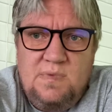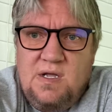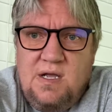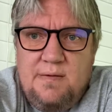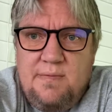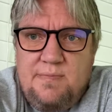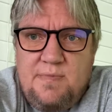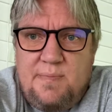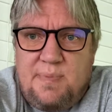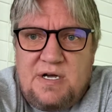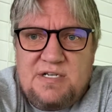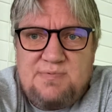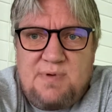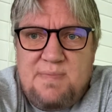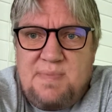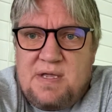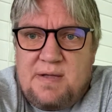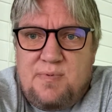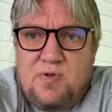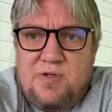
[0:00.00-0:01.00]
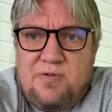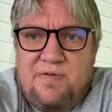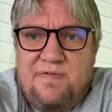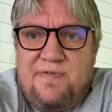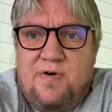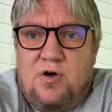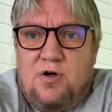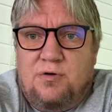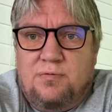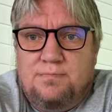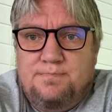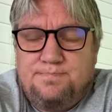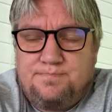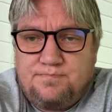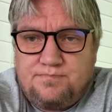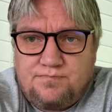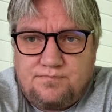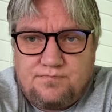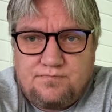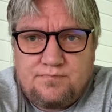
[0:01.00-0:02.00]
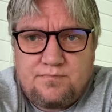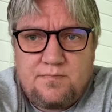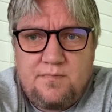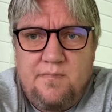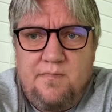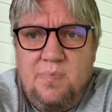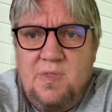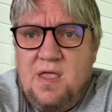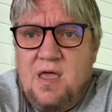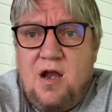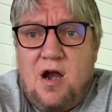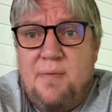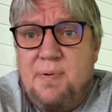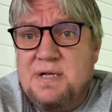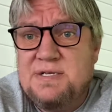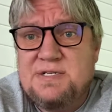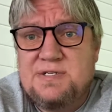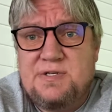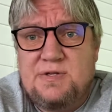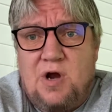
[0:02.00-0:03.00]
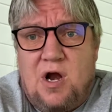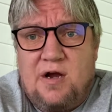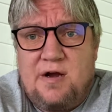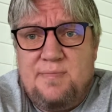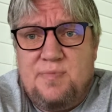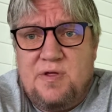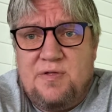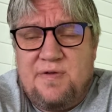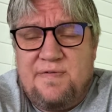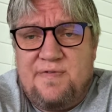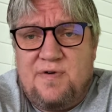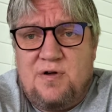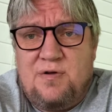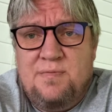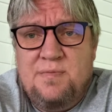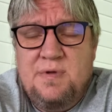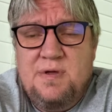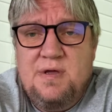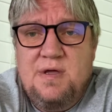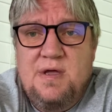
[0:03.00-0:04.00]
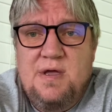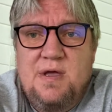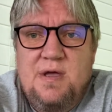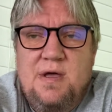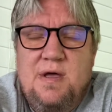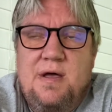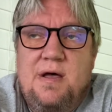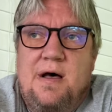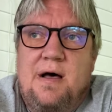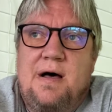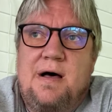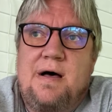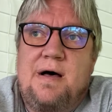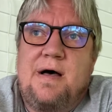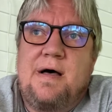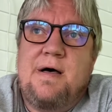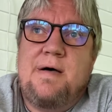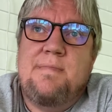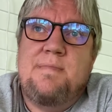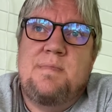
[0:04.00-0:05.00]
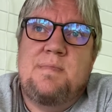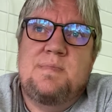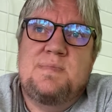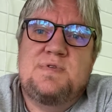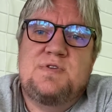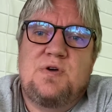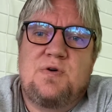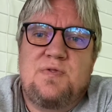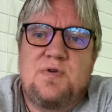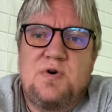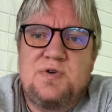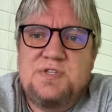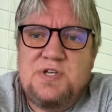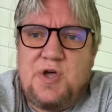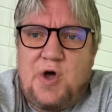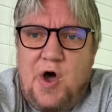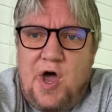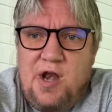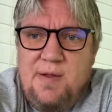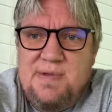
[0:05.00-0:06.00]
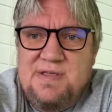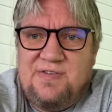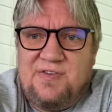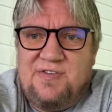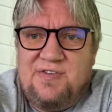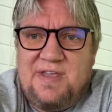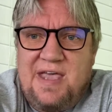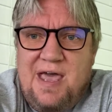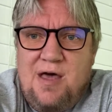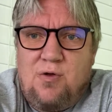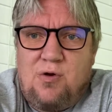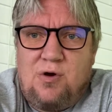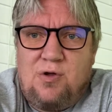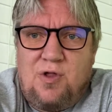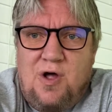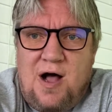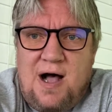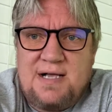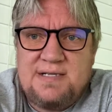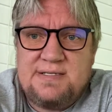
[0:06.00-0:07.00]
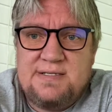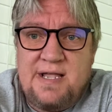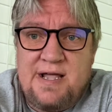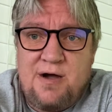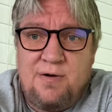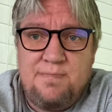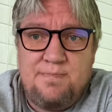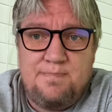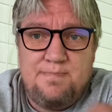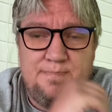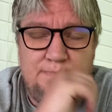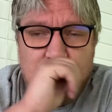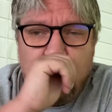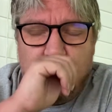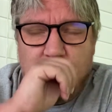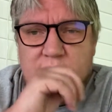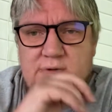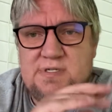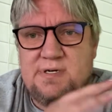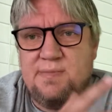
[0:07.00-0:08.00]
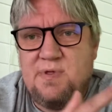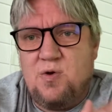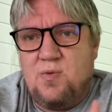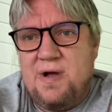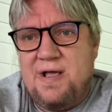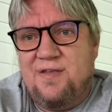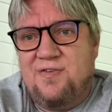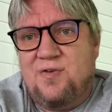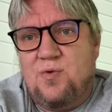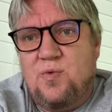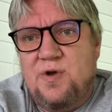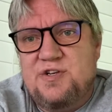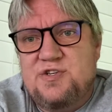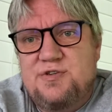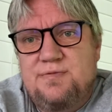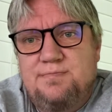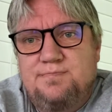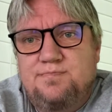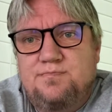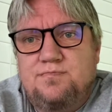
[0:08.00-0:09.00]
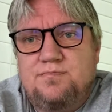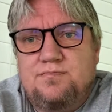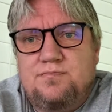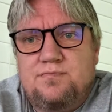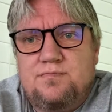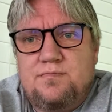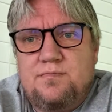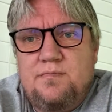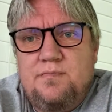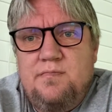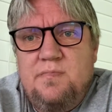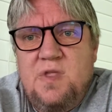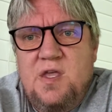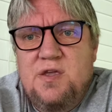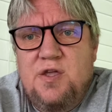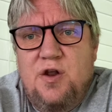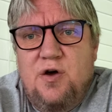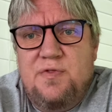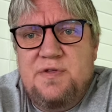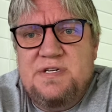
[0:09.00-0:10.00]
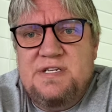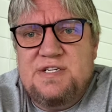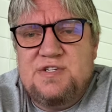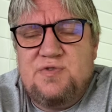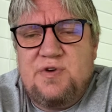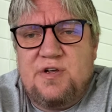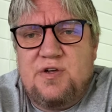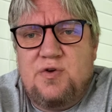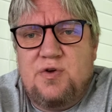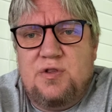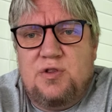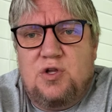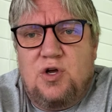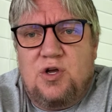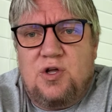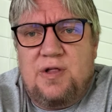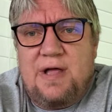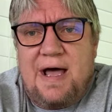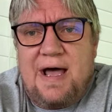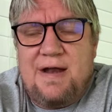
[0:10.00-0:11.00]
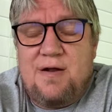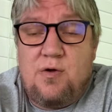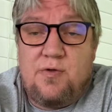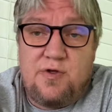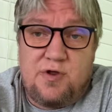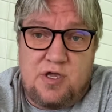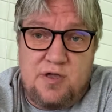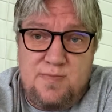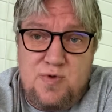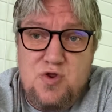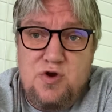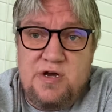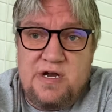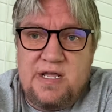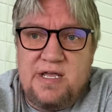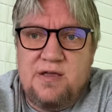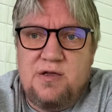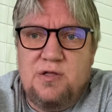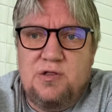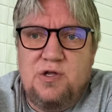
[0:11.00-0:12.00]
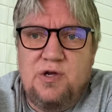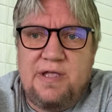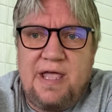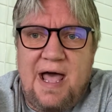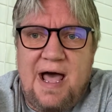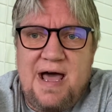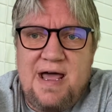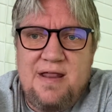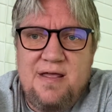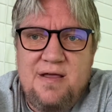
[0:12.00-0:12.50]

the bus might be completely full, and our buses are not completely full. So those economies of scale are lost. Now, some of the ways in which the district could look at, or the community could look at,